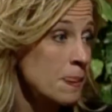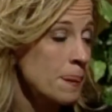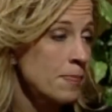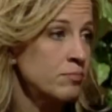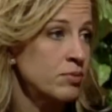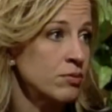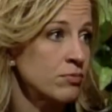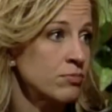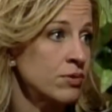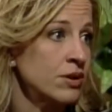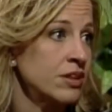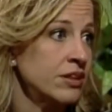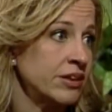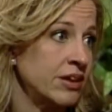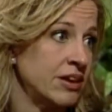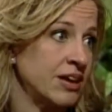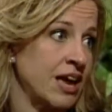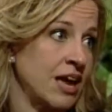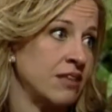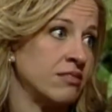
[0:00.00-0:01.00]
But really,
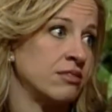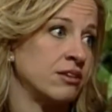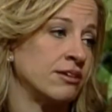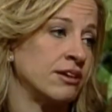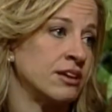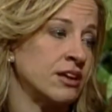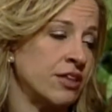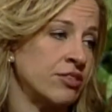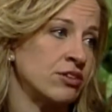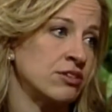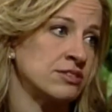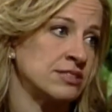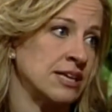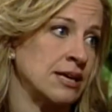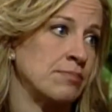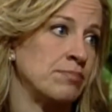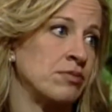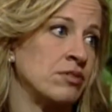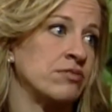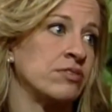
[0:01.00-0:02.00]
again, another
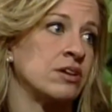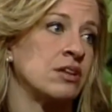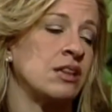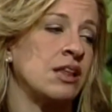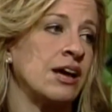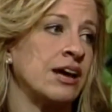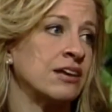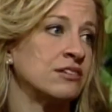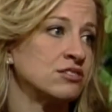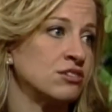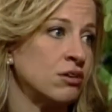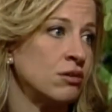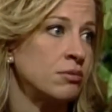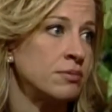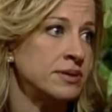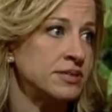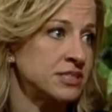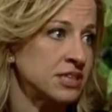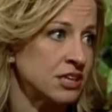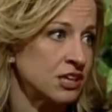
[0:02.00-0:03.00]
example of the client's
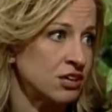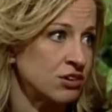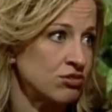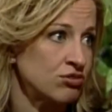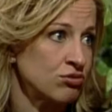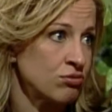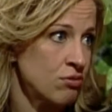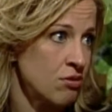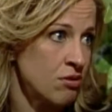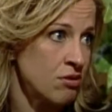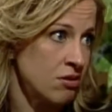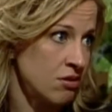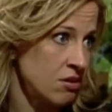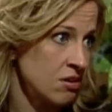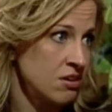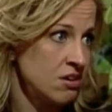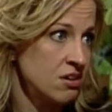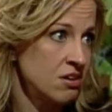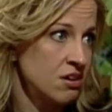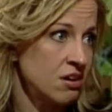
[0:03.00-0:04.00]
always in control
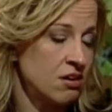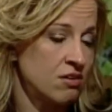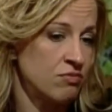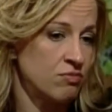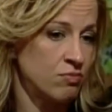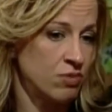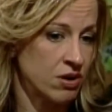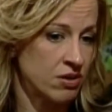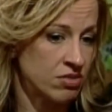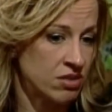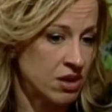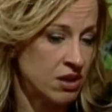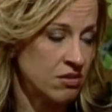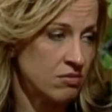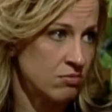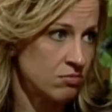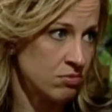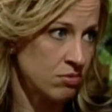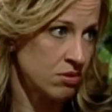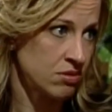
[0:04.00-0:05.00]
of where they
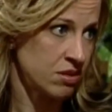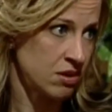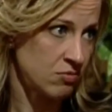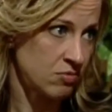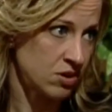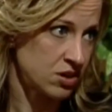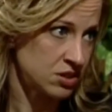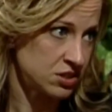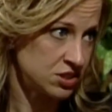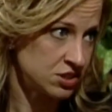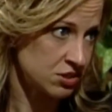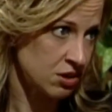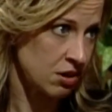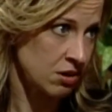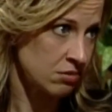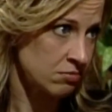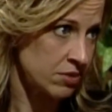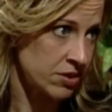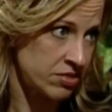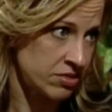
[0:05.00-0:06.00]
want to
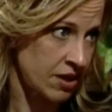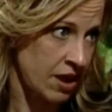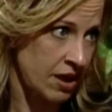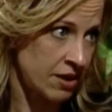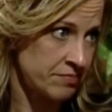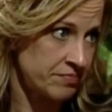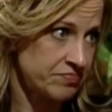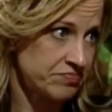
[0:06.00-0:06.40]
start with that.